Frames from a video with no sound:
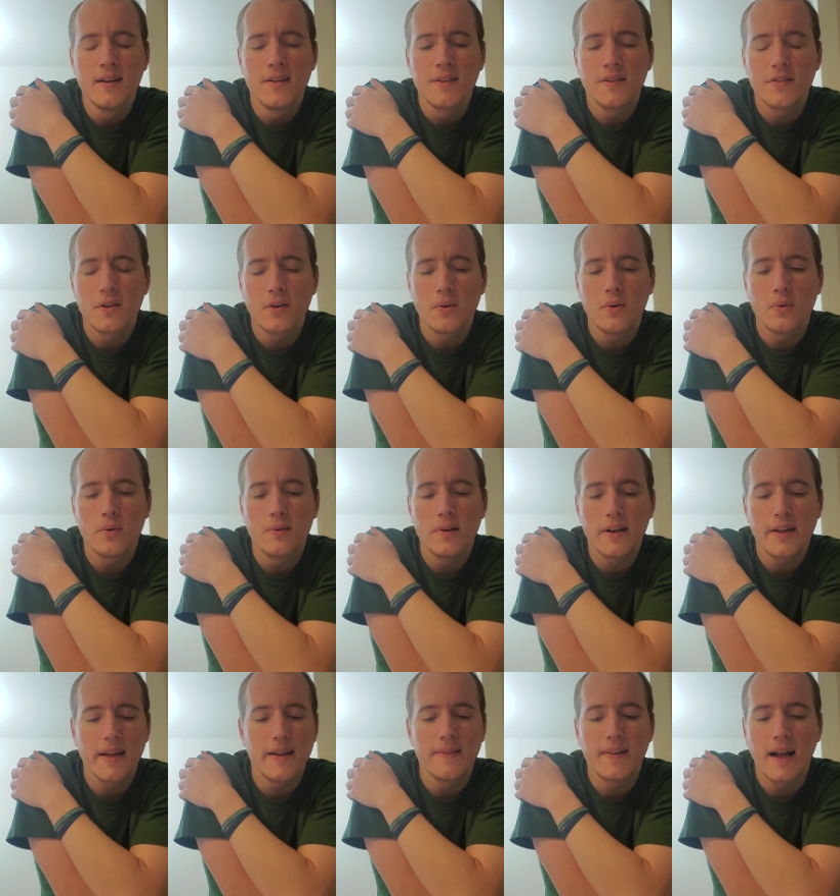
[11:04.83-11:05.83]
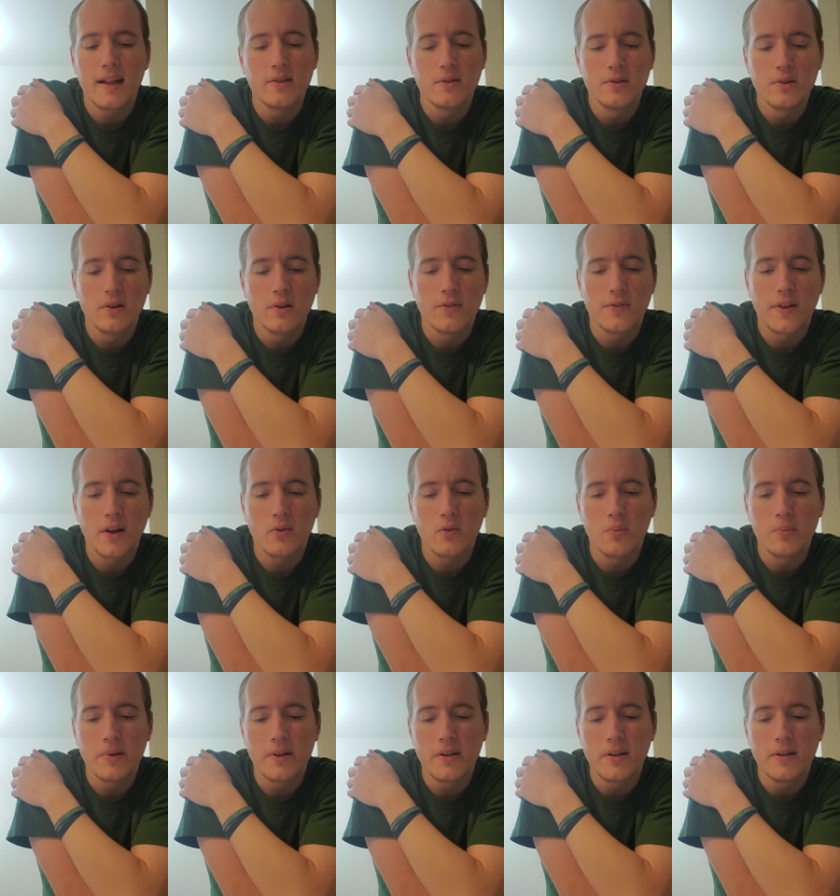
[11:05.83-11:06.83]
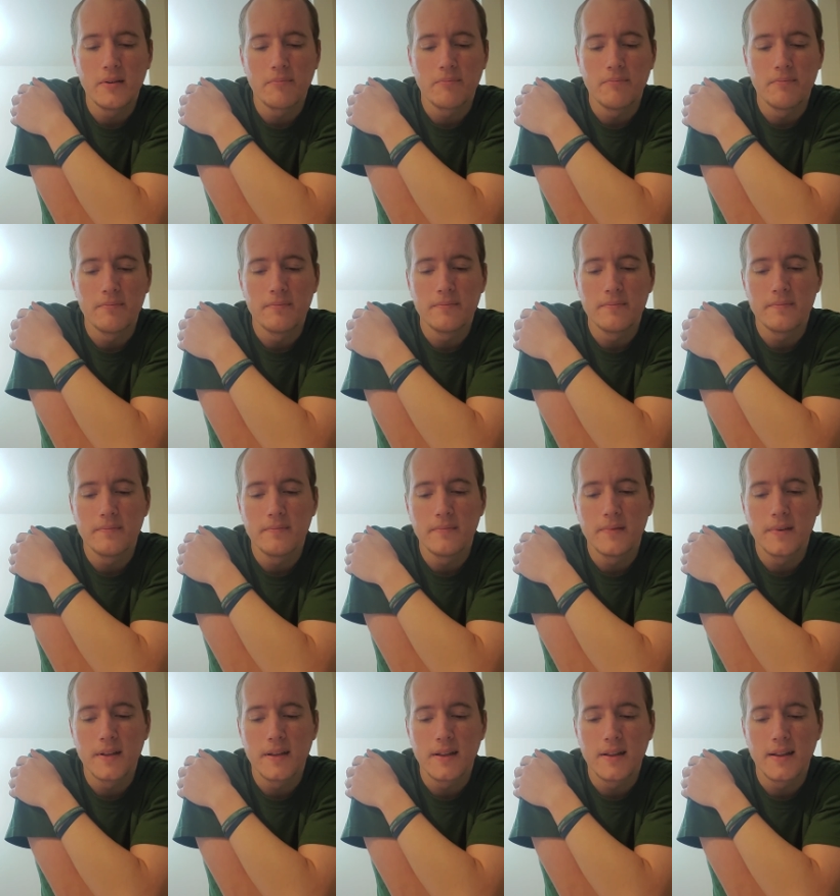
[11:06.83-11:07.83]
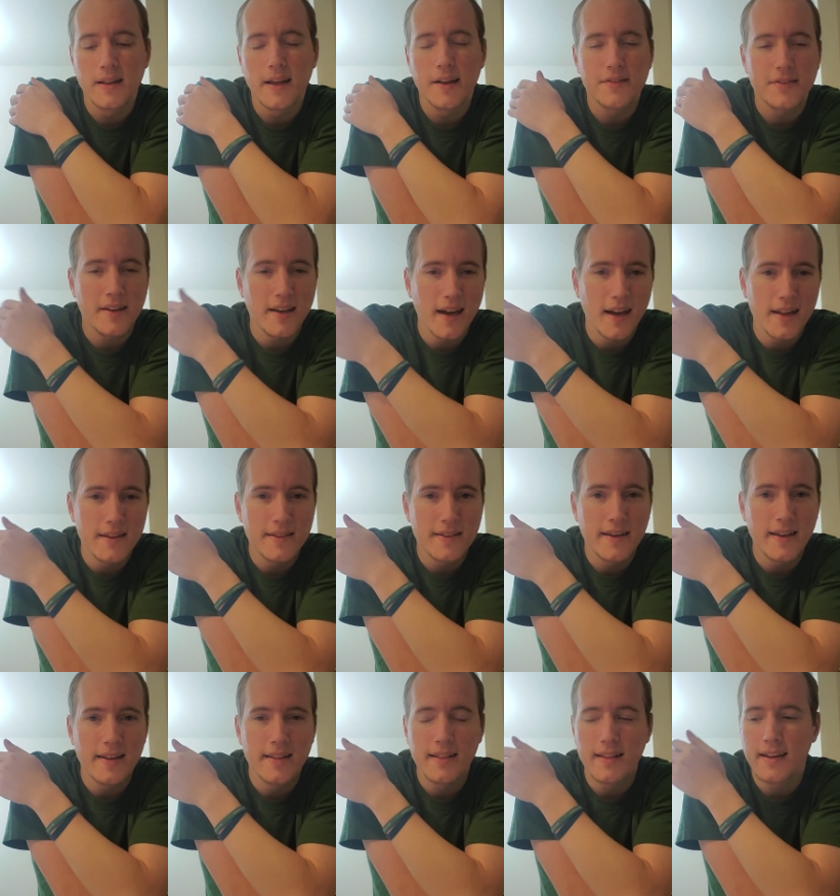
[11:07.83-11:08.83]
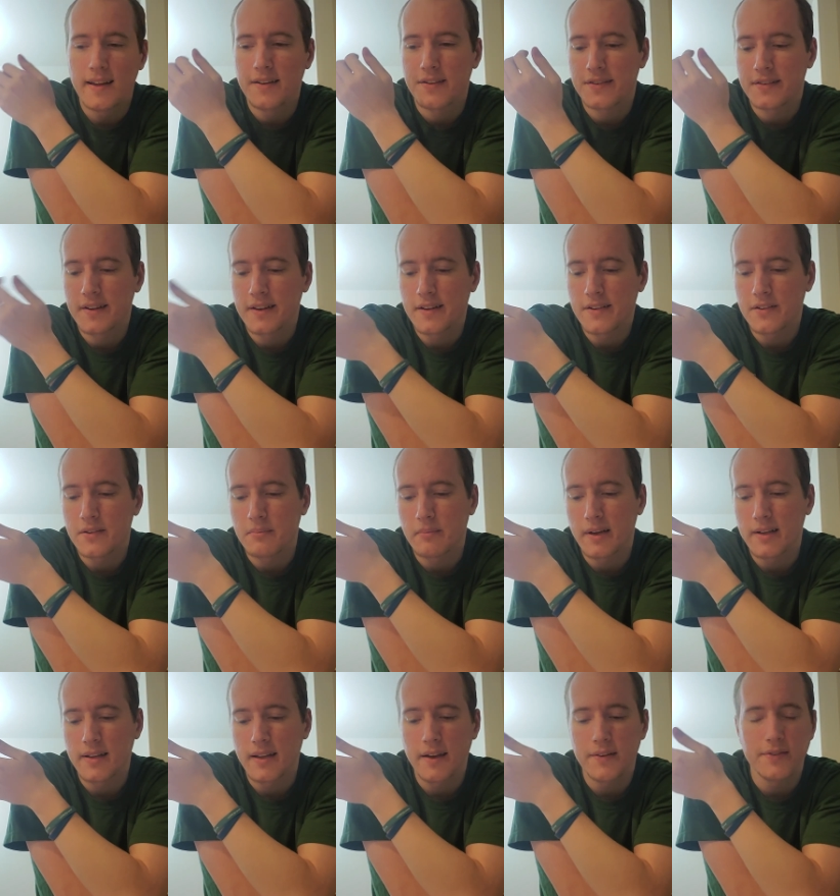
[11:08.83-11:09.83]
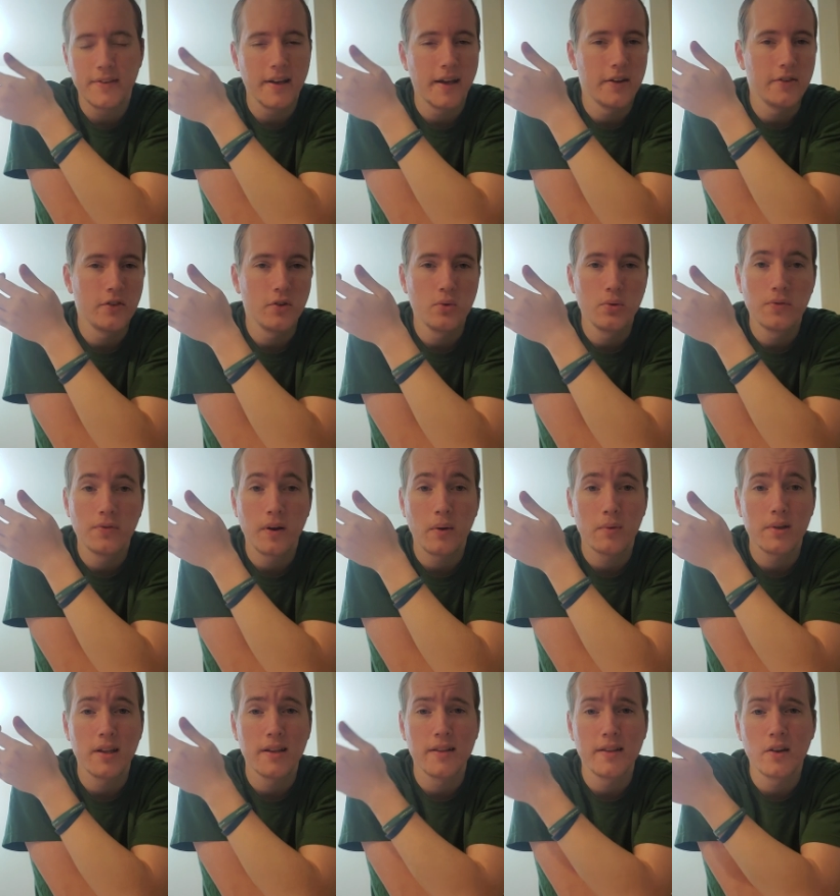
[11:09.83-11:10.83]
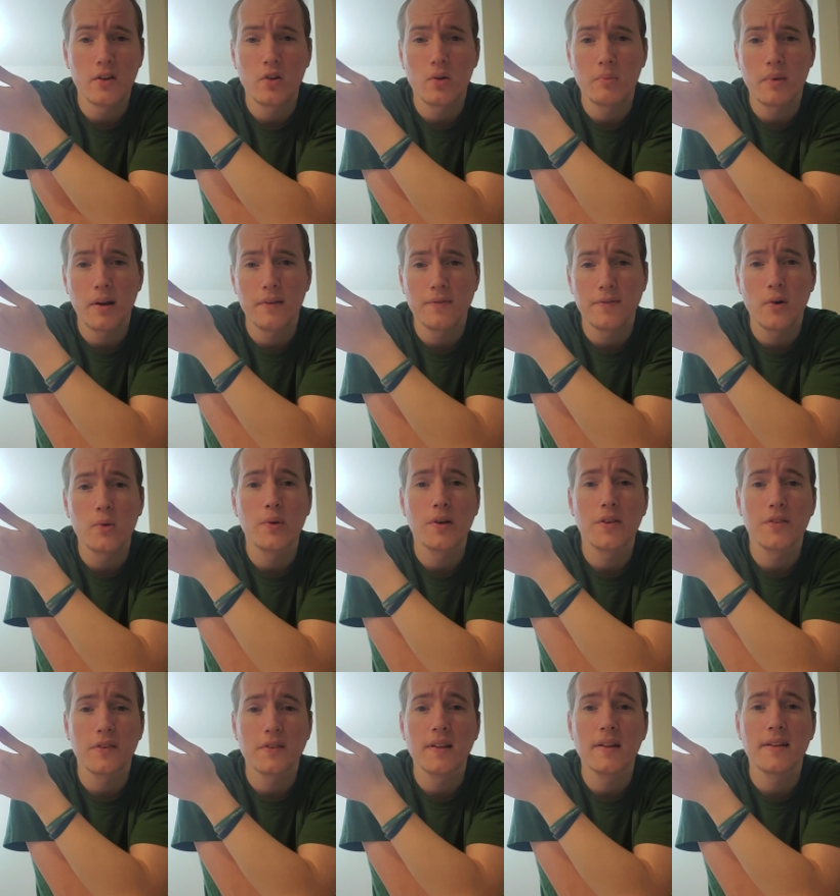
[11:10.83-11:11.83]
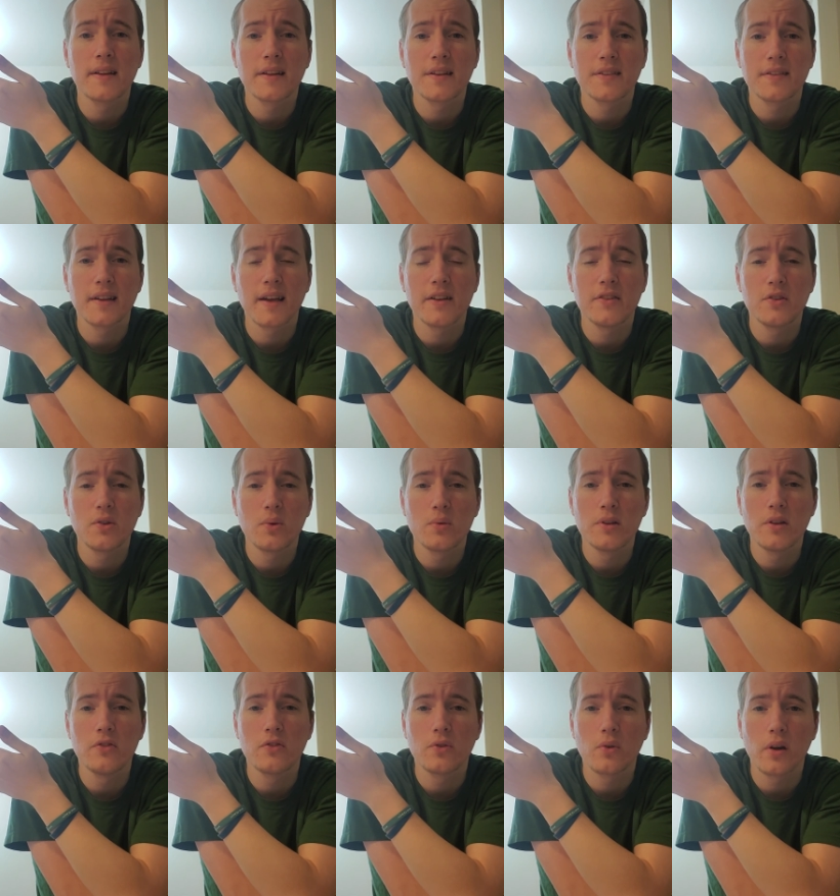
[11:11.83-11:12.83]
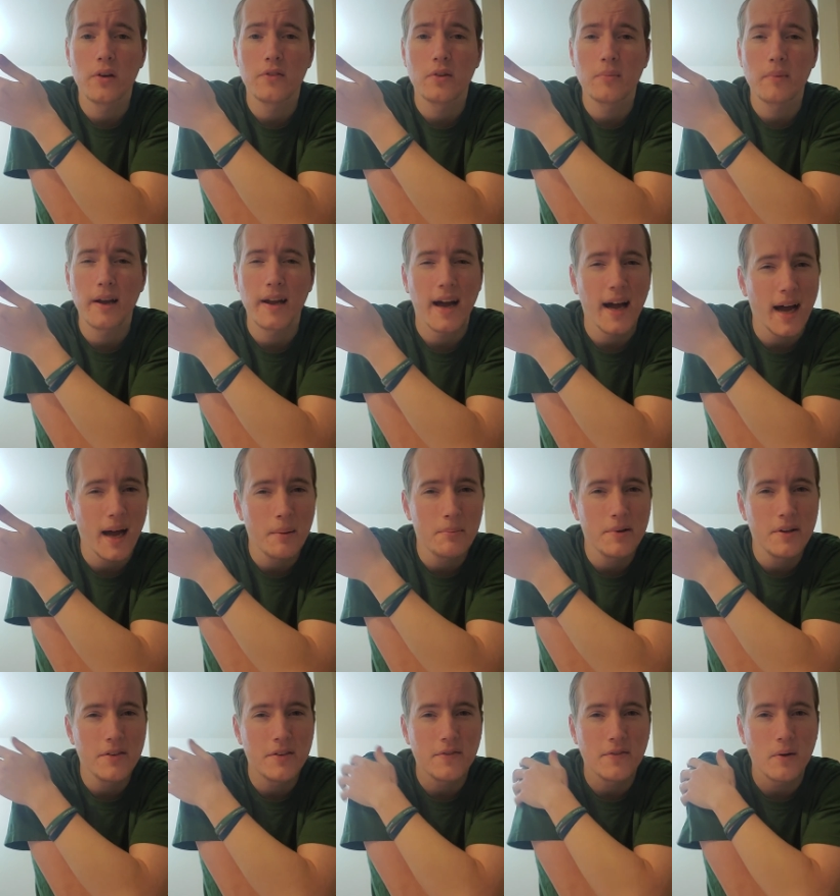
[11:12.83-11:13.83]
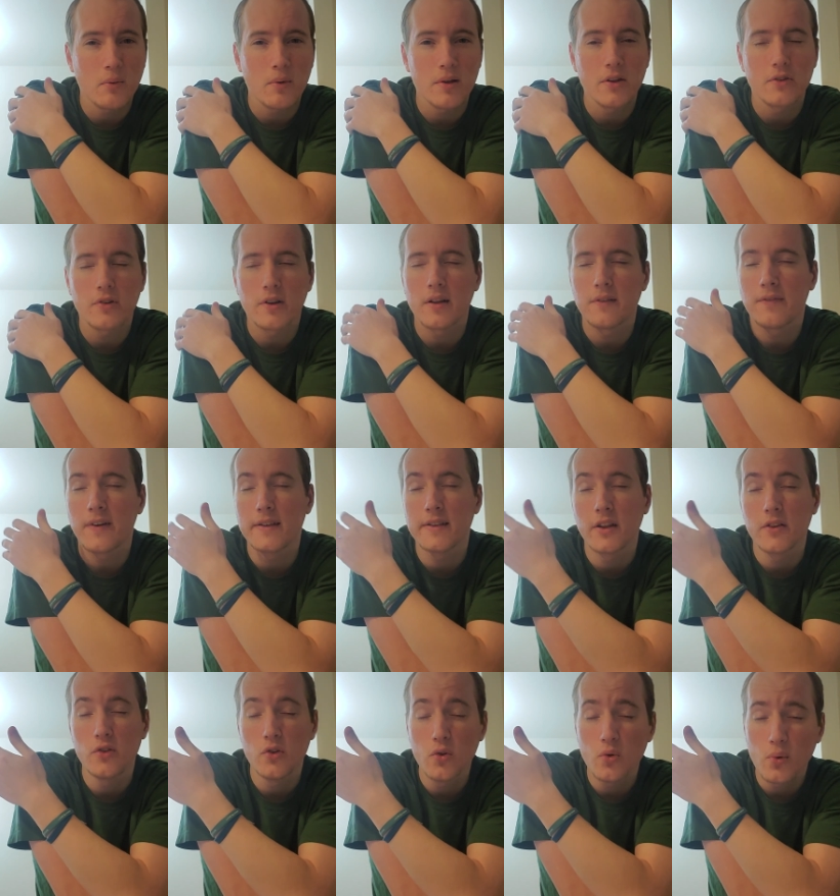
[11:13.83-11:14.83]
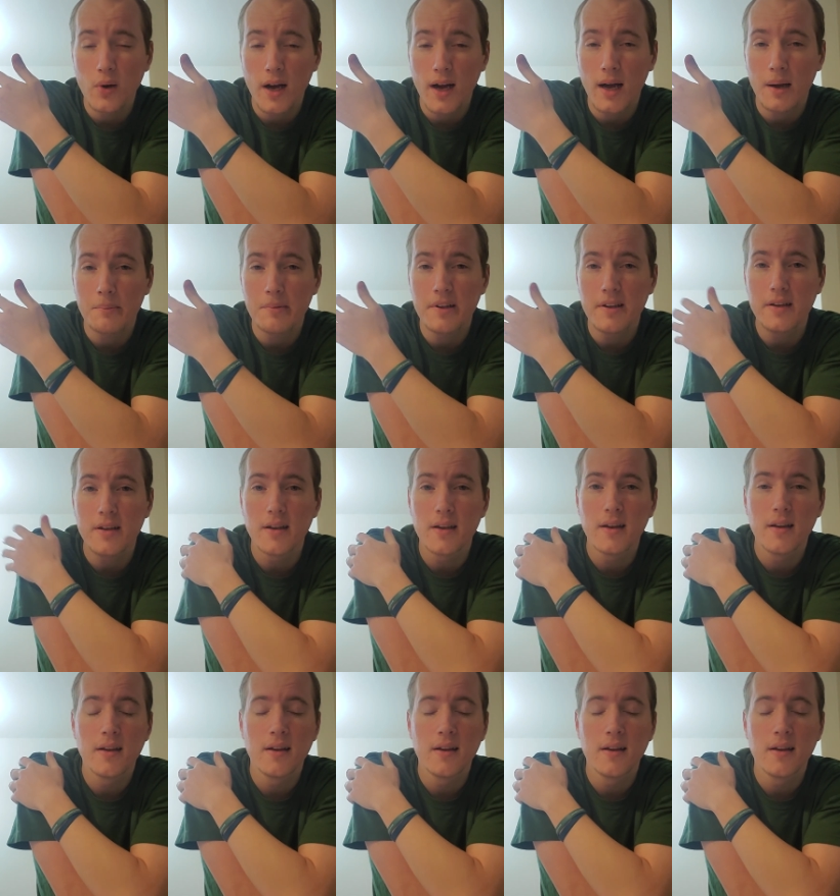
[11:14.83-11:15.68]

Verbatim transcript: So, again, I don't know if there will be less content, less things in my life that I do, if I want to narrow my focus to the things that I do and enjoy for my hobbies, if I want to try to find a new hobby,